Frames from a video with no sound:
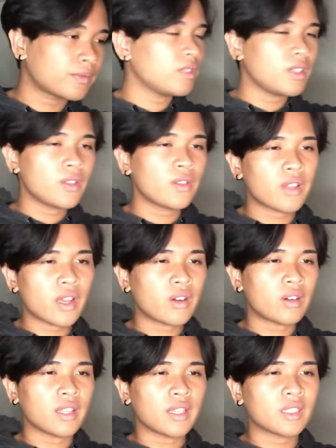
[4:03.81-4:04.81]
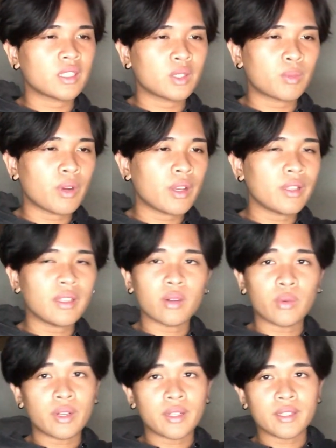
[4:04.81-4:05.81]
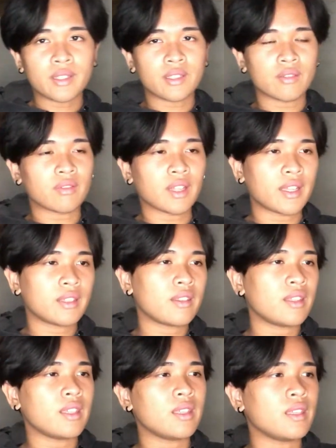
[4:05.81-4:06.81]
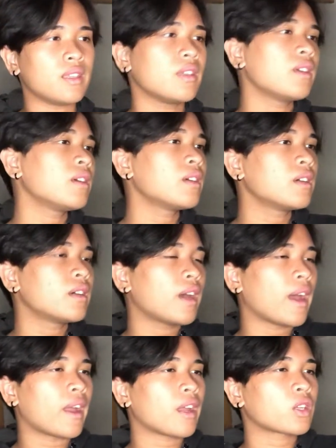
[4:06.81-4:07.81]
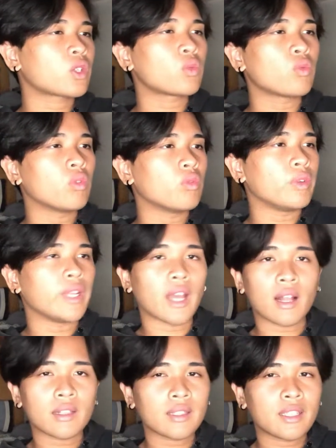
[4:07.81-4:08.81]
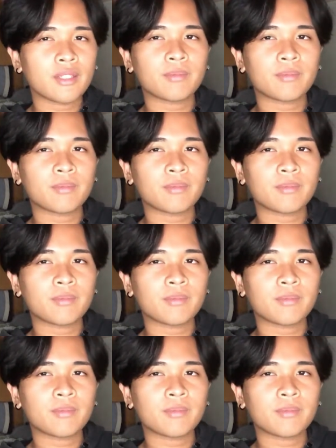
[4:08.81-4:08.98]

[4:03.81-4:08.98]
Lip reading: Either that or like spreading the awareness of like the actual reality.